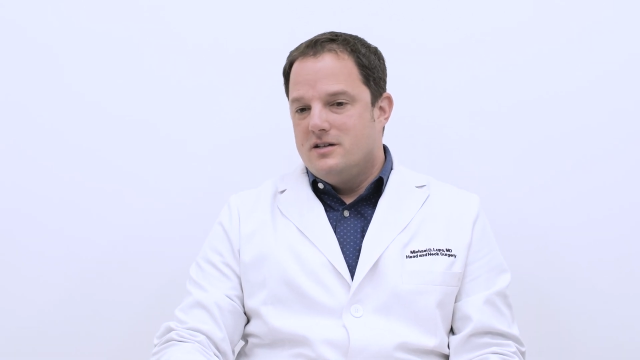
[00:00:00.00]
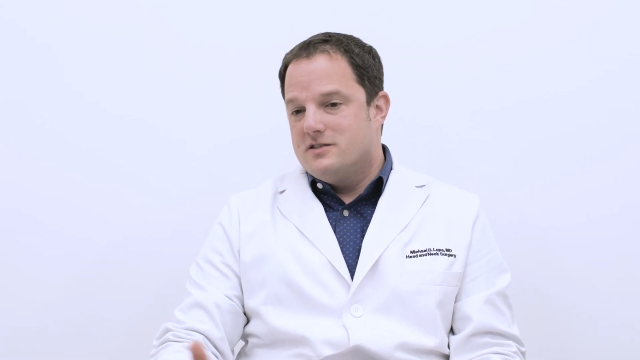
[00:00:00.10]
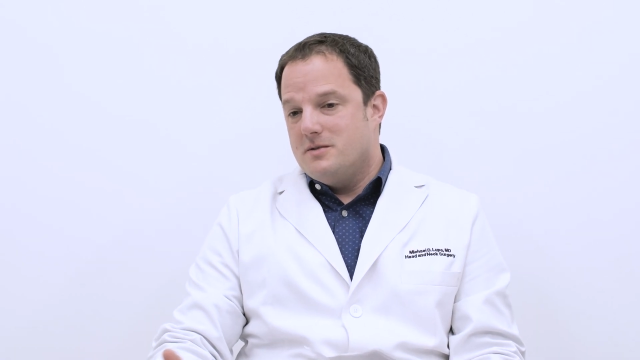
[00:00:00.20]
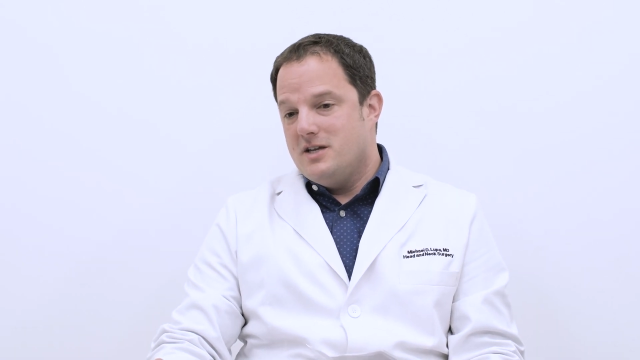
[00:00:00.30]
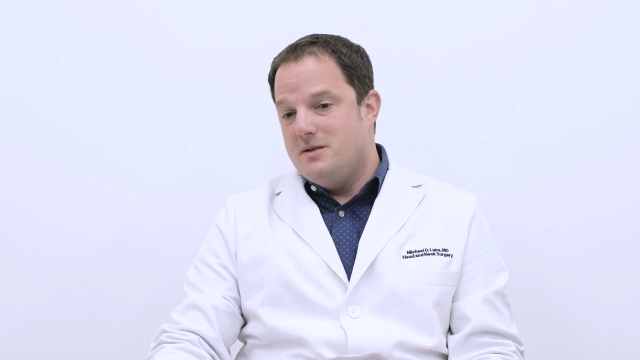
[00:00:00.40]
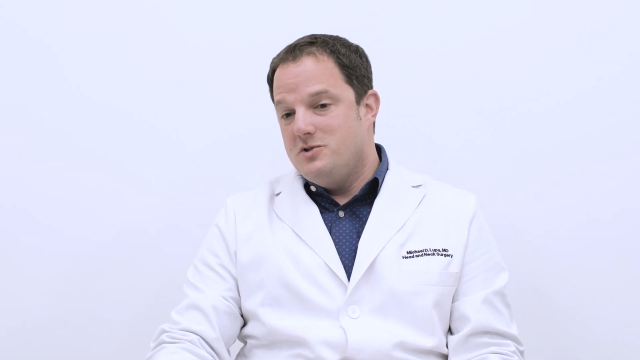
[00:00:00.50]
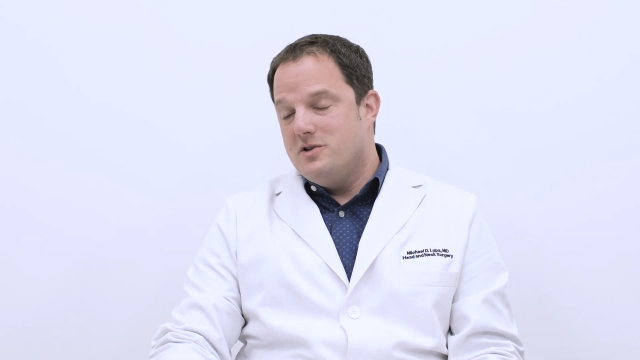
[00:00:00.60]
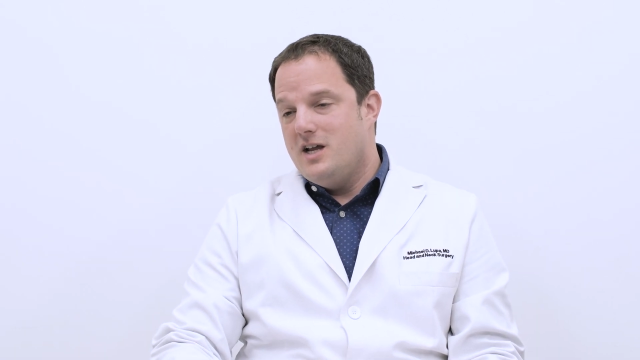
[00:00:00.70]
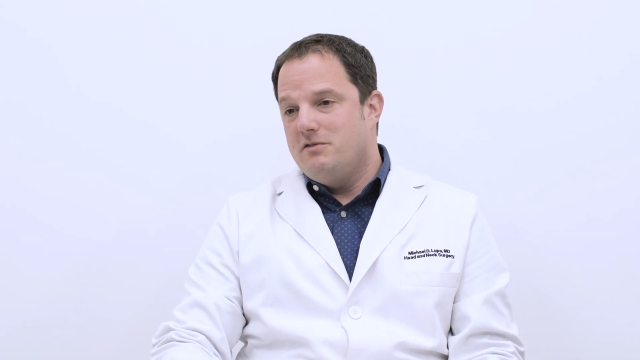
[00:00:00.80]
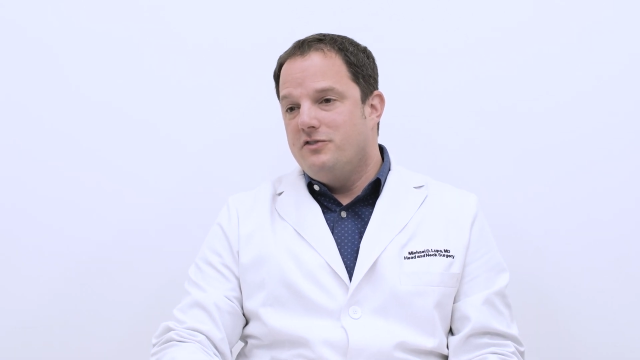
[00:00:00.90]
Sometimes you
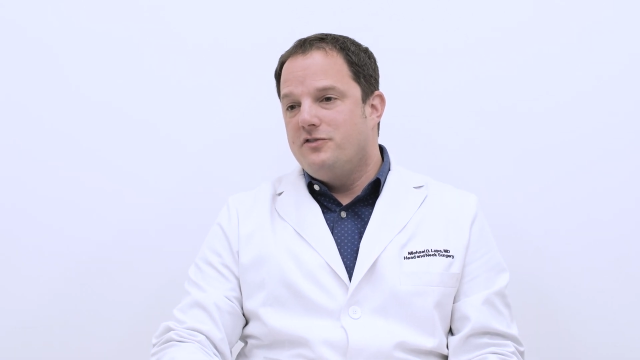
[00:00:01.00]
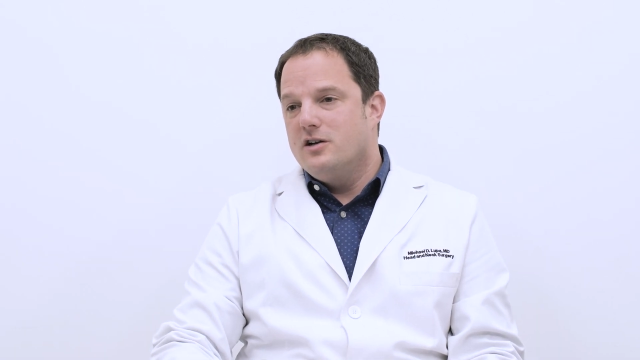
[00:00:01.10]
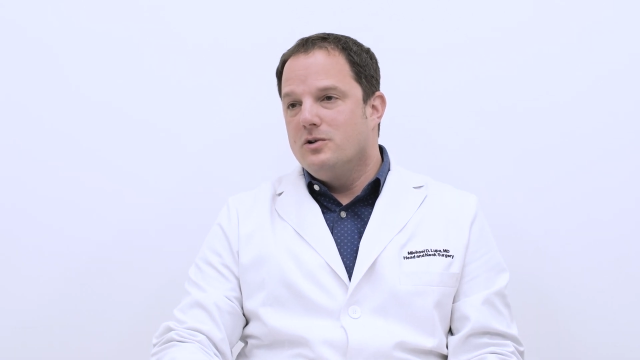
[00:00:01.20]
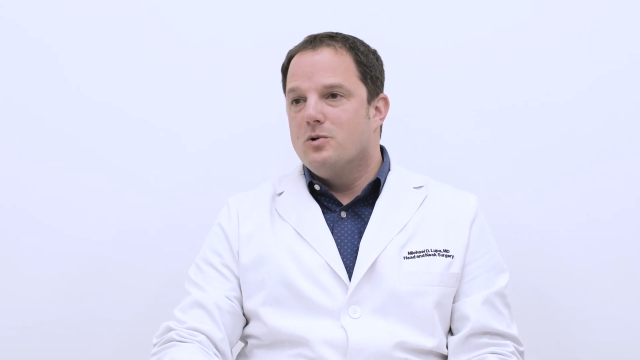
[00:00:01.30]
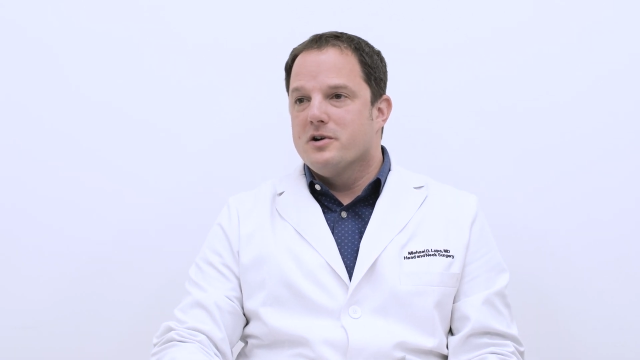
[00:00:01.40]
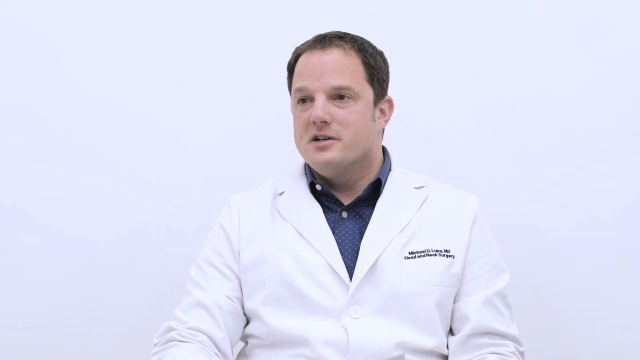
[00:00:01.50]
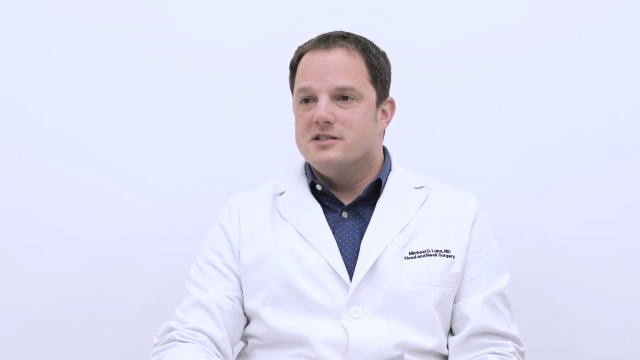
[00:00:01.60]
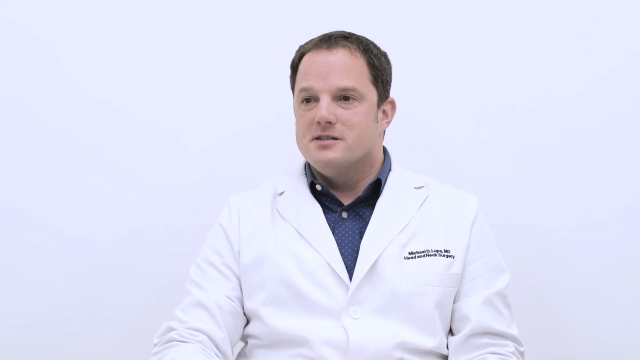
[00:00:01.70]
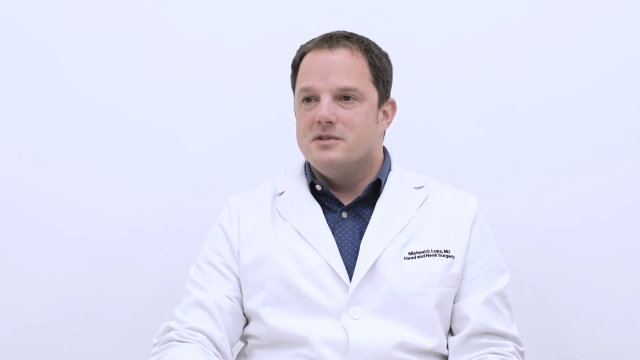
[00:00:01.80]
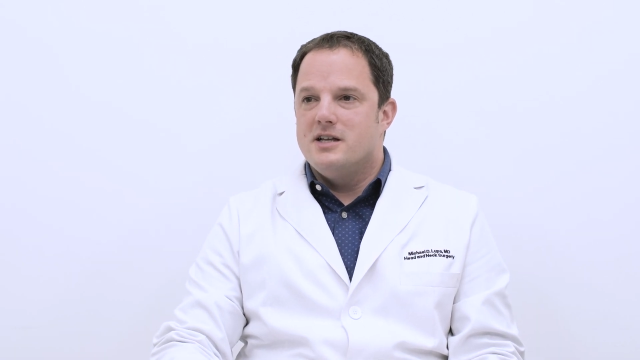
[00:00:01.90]
can have a fungal
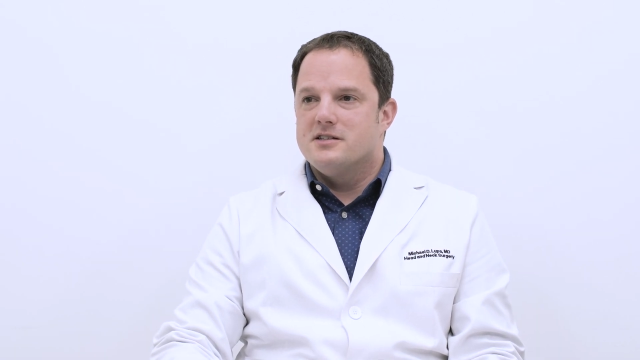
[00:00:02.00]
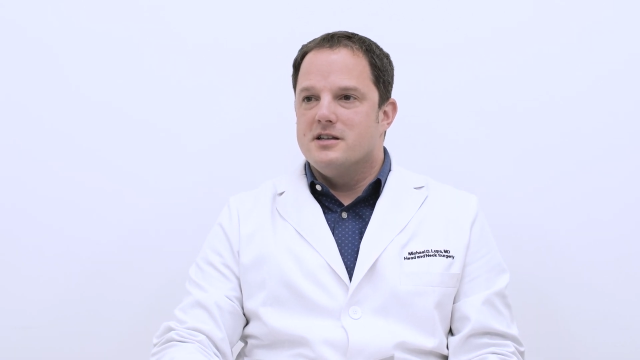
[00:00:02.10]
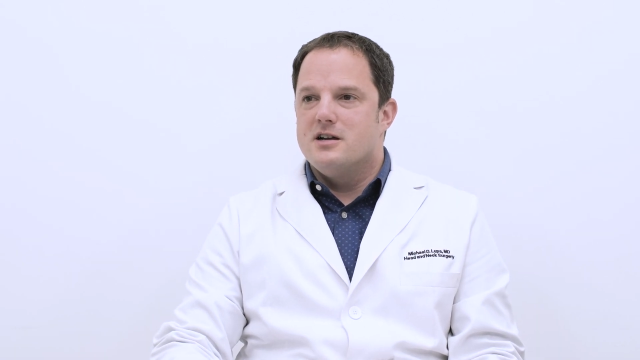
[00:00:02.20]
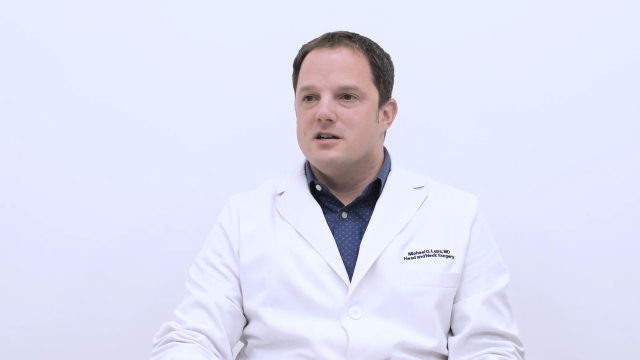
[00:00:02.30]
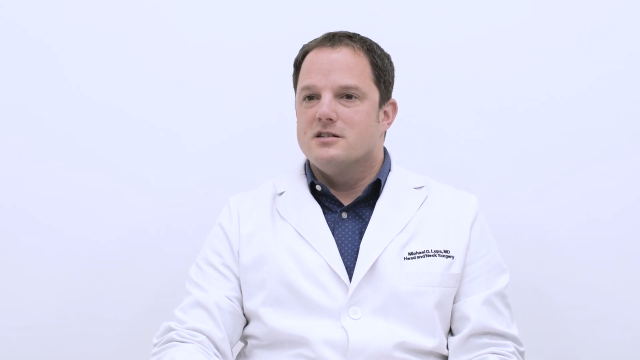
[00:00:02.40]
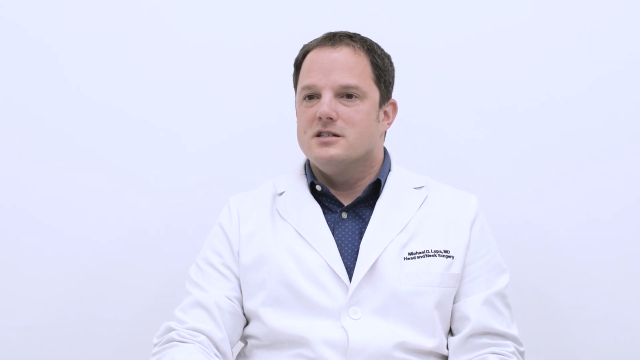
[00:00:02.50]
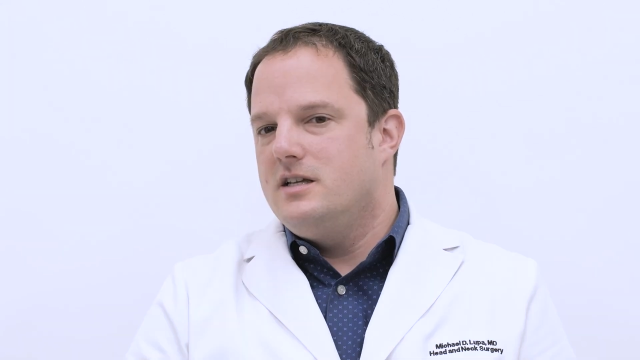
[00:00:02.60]
organism that's there.